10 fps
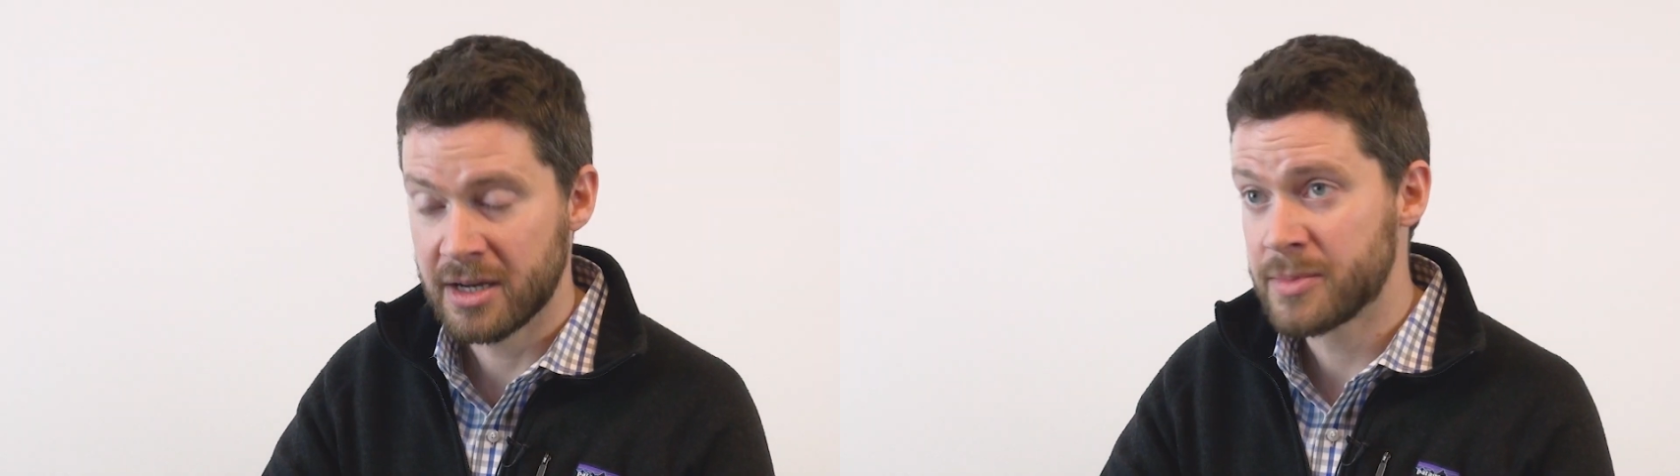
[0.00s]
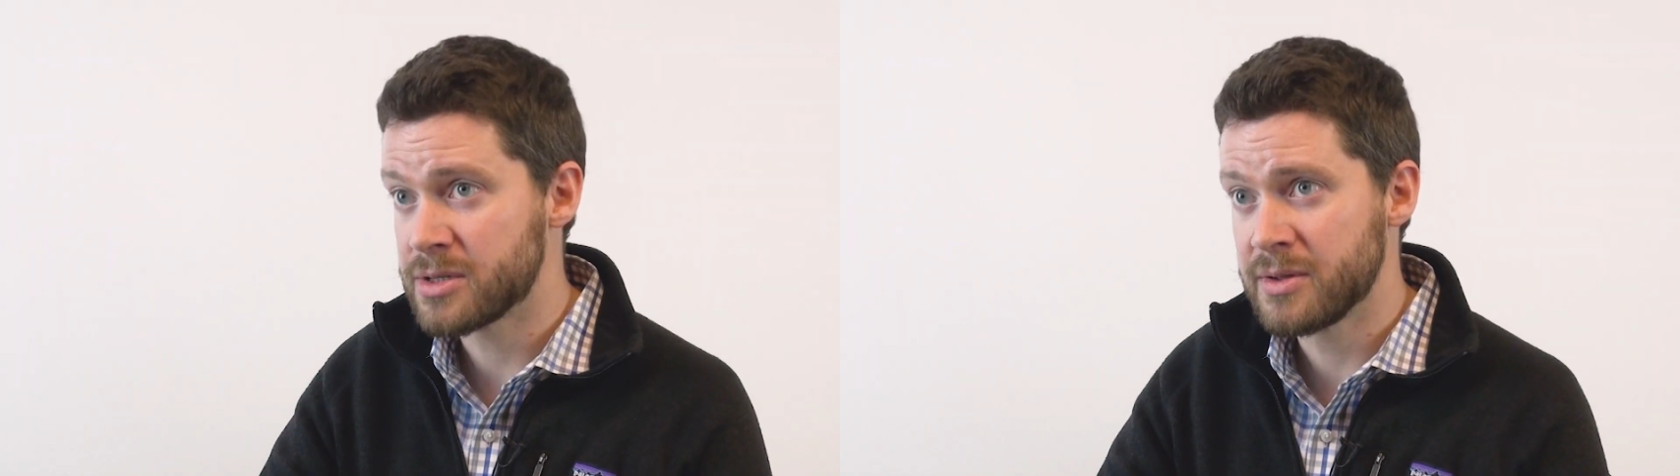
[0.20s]

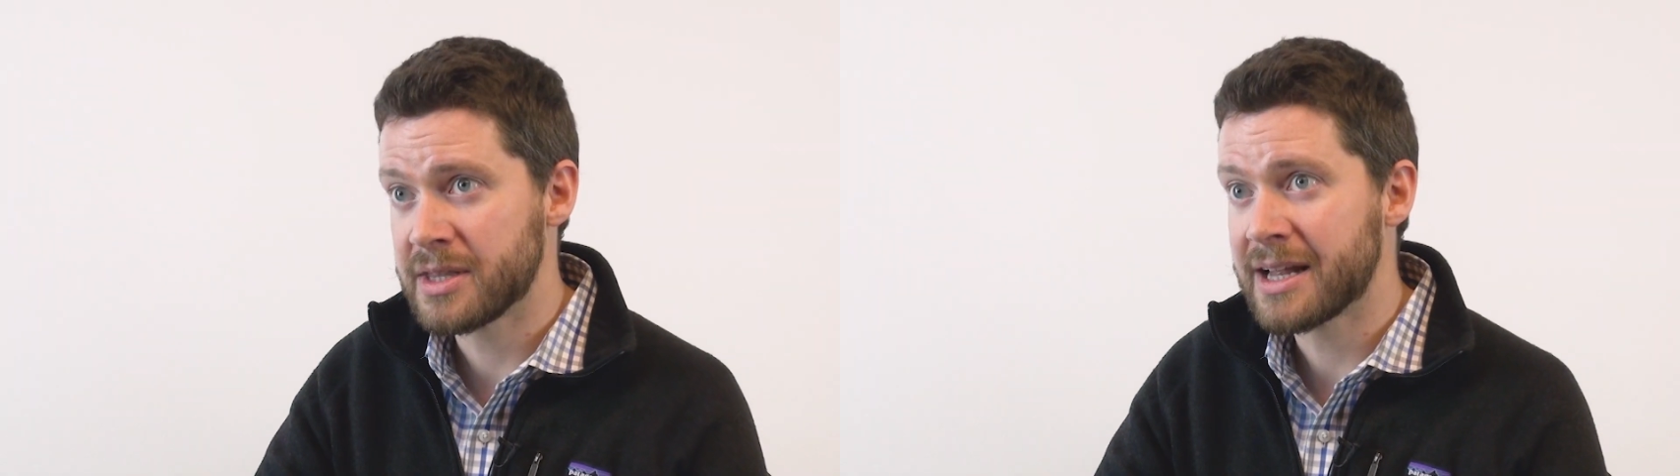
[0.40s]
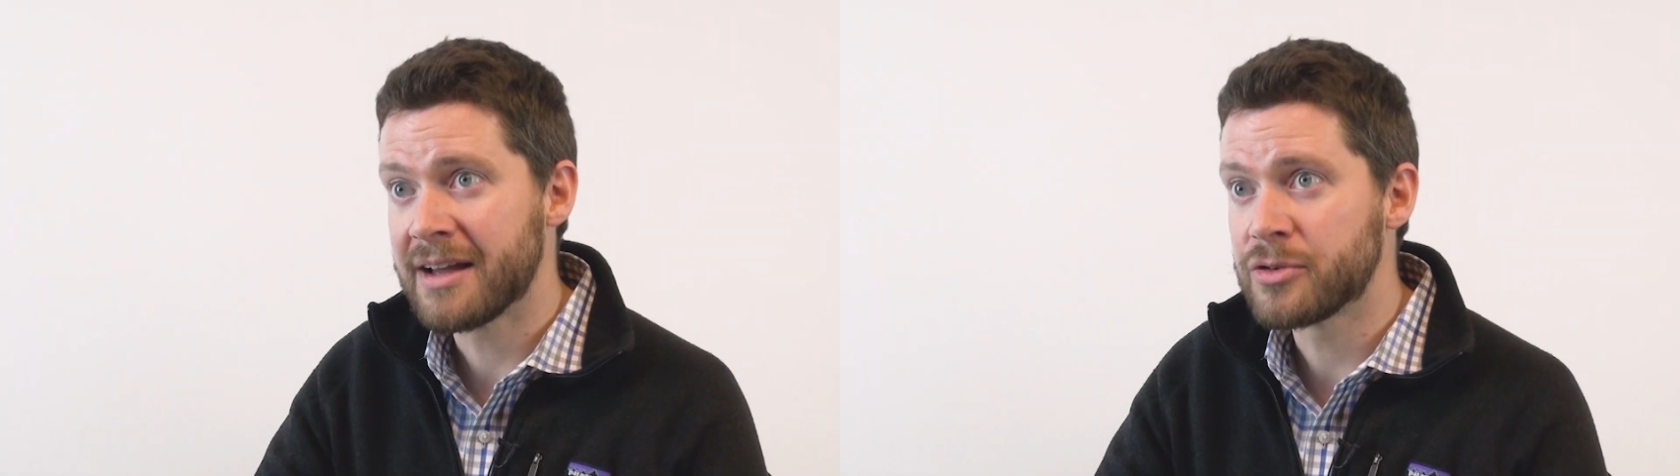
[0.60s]
Number two
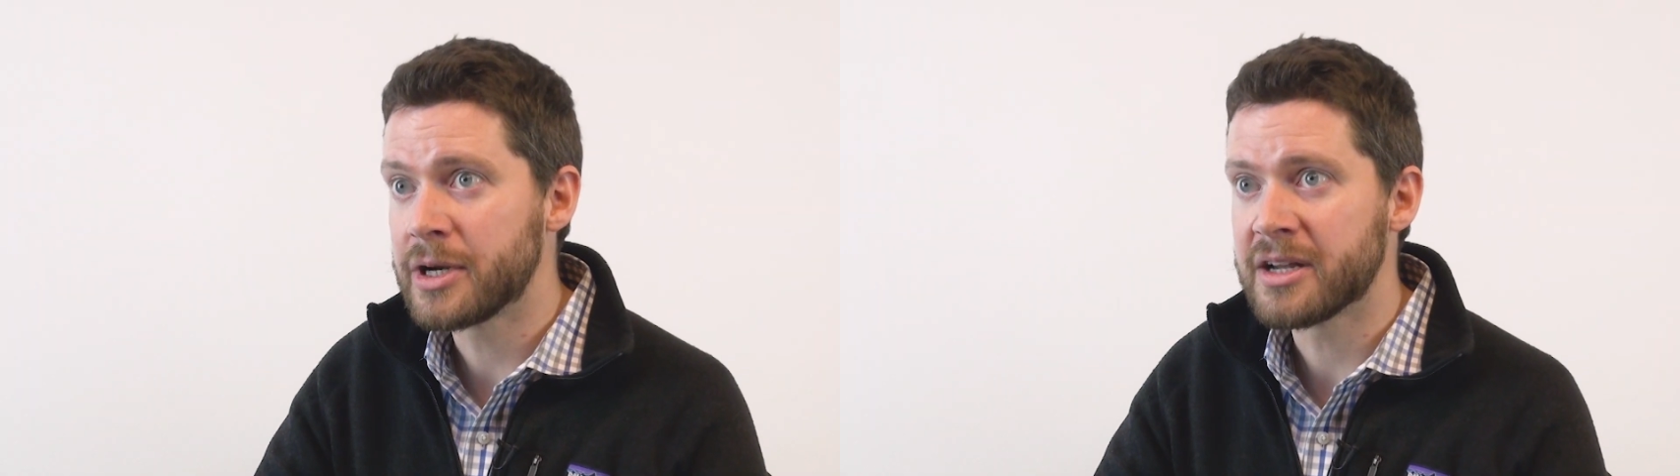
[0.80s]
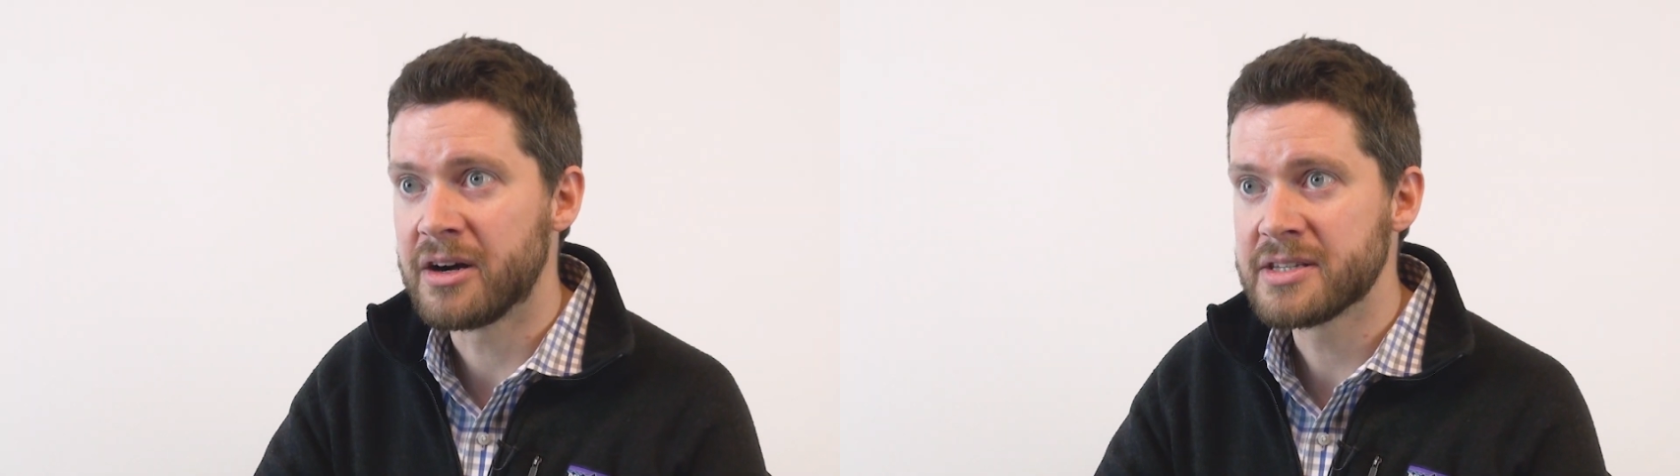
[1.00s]
thing, have
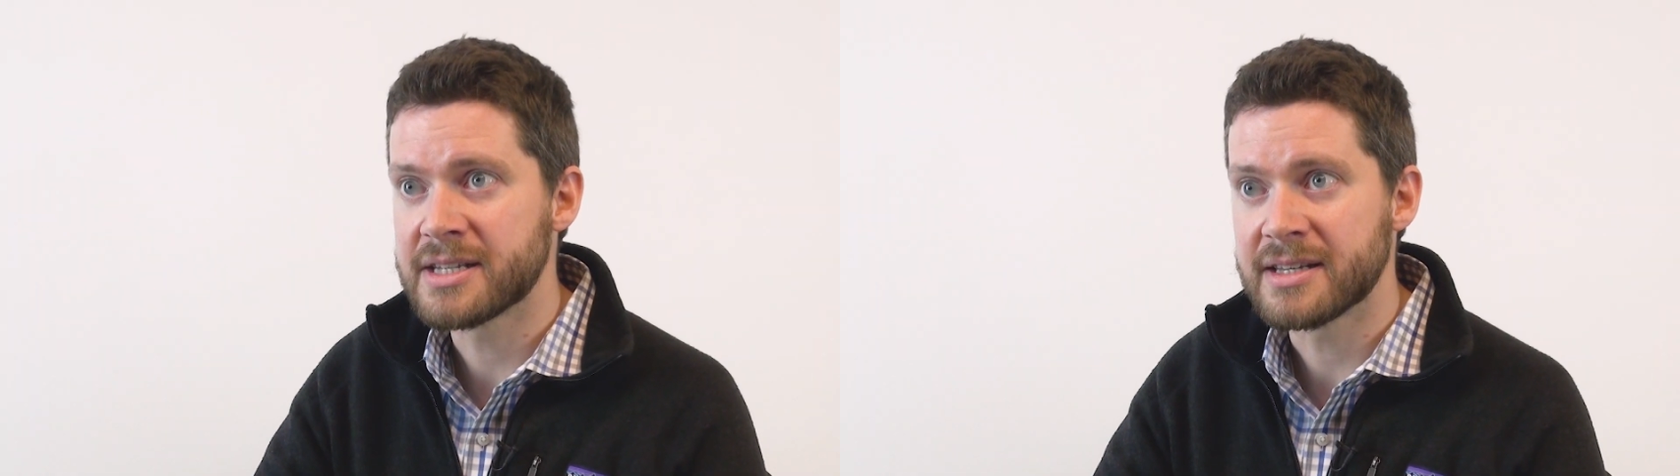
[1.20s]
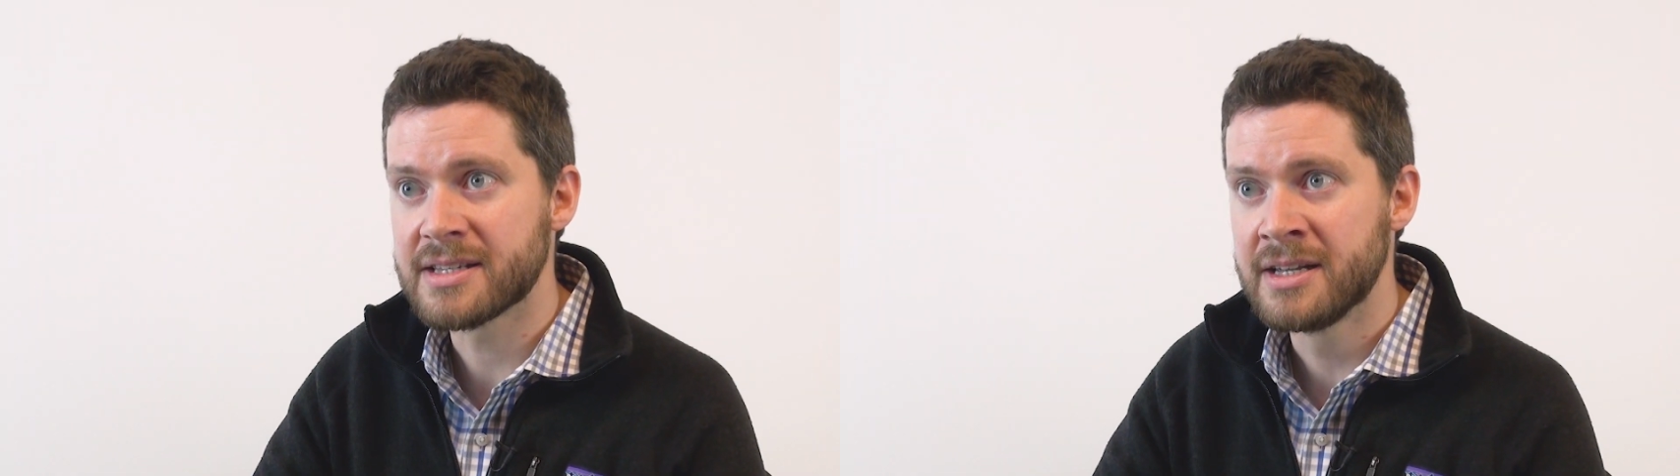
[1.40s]
great
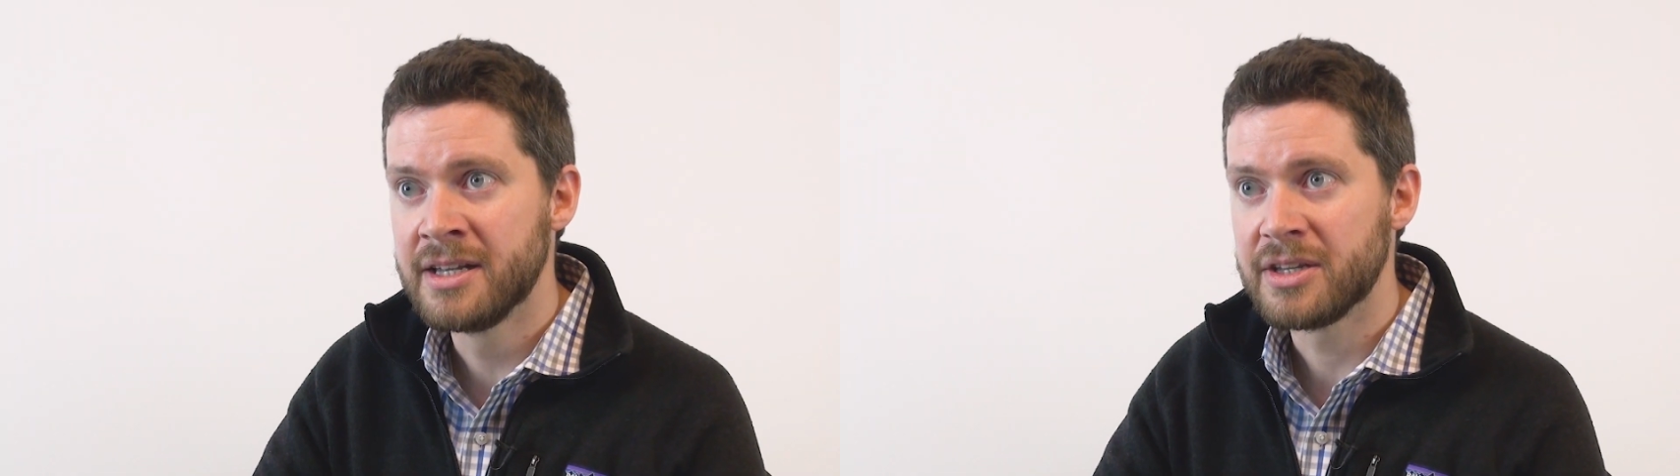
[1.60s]
content.